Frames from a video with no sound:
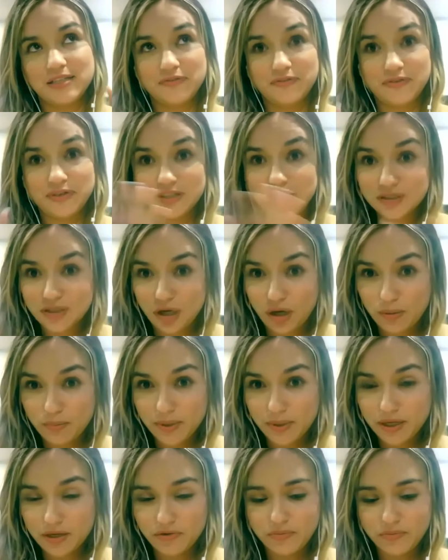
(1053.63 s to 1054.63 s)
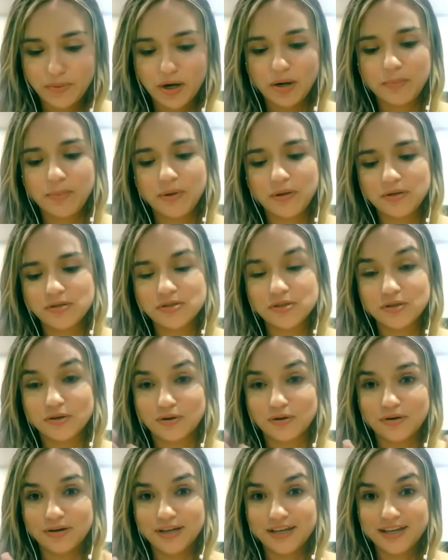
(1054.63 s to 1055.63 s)
It's the first comic of Marvel,
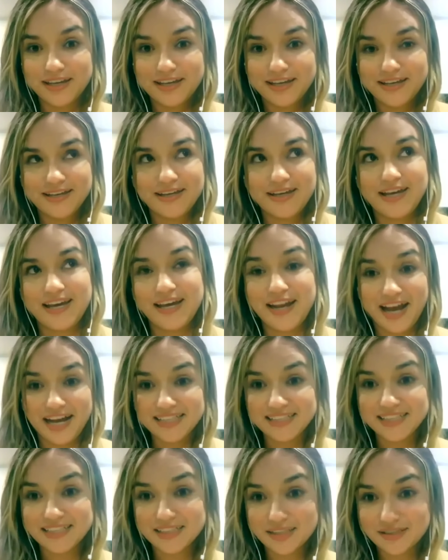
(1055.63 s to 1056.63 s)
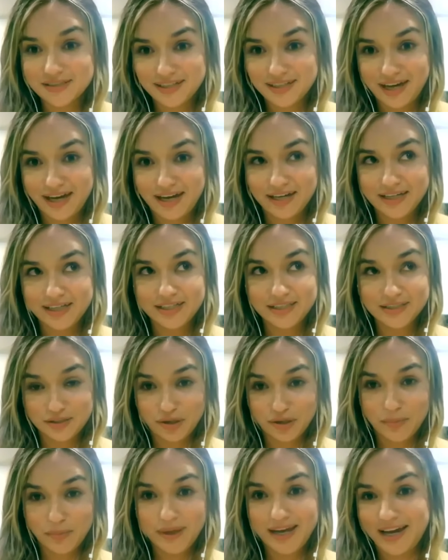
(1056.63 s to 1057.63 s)
so. It has a, a
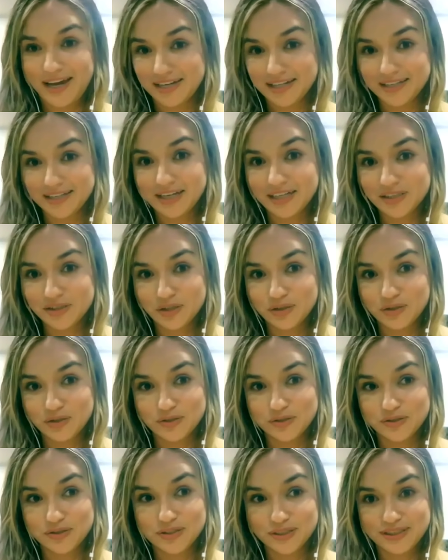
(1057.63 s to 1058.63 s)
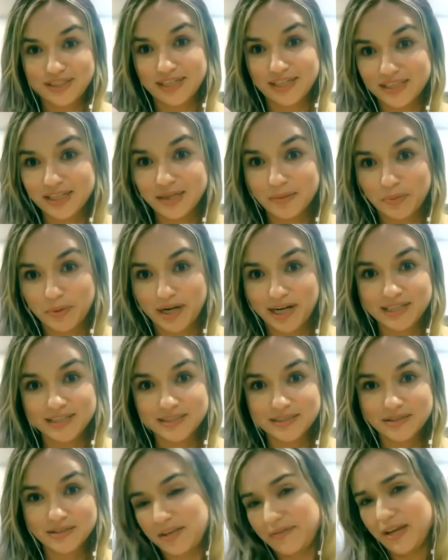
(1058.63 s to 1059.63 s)
history behind that is going to sustain the
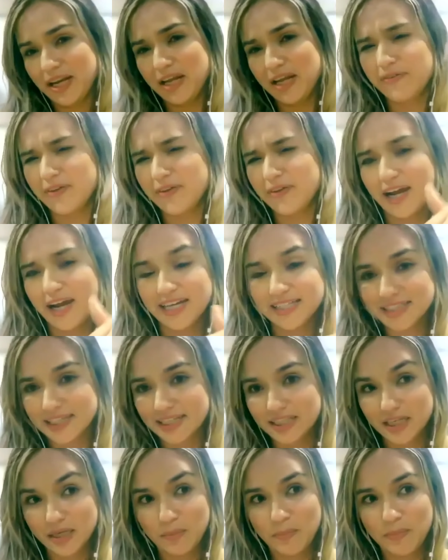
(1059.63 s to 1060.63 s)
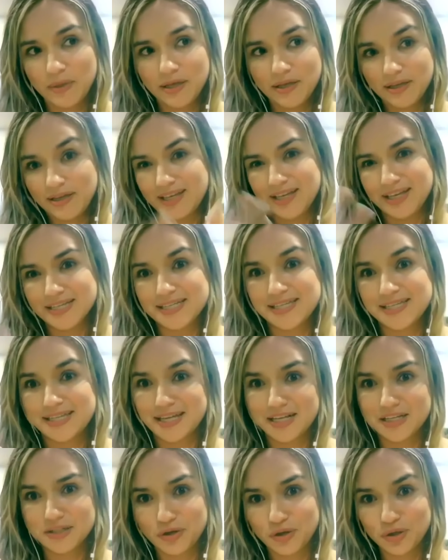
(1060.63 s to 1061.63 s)
price. Even if it has a dip, it
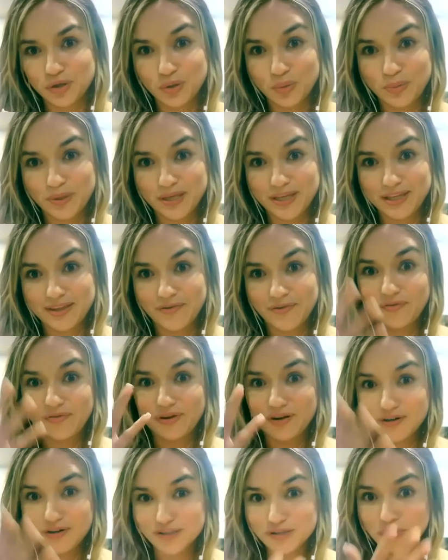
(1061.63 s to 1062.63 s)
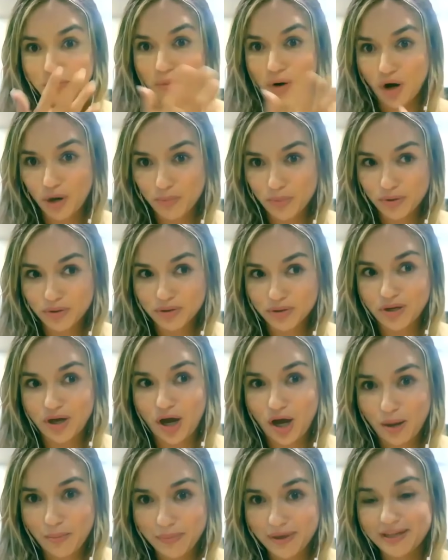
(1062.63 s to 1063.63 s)
still is going to be the first Marvel
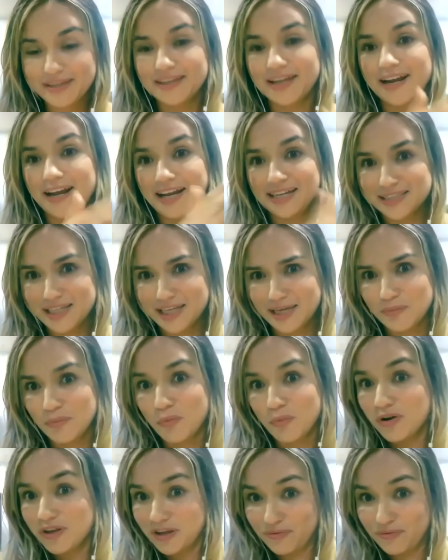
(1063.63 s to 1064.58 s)
comic that has like